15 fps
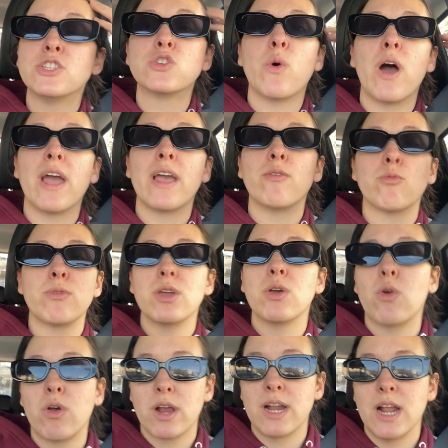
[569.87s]
So I
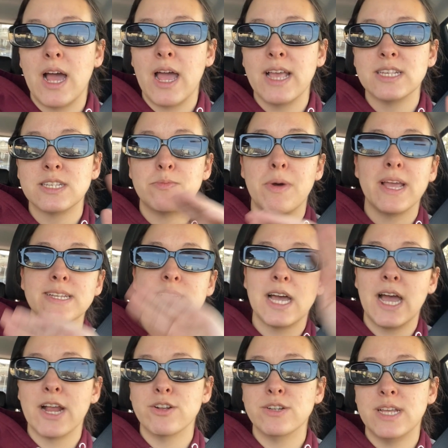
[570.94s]
reorganized my
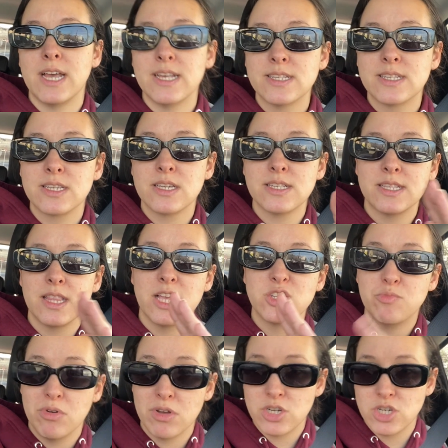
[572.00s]
entire
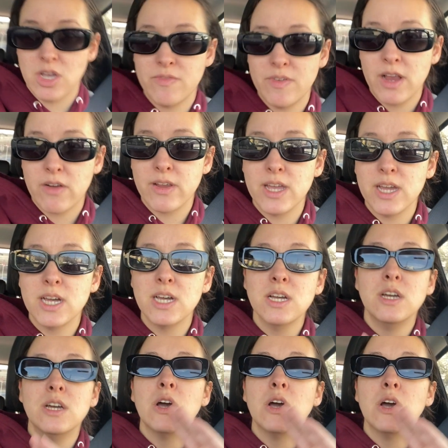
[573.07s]
desk/bookshelf area.